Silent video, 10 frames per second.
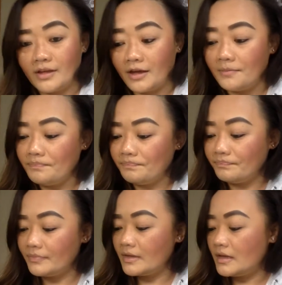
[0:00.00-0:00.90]
okay?
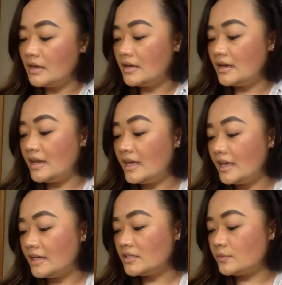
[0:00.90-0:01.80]

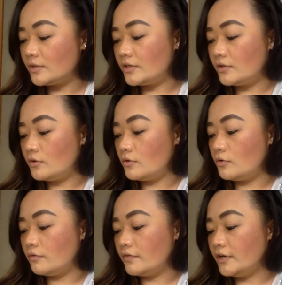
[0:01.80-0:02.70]
Next, we're going to go
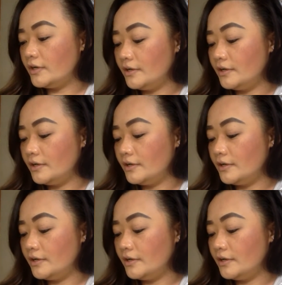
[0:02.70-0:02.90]
over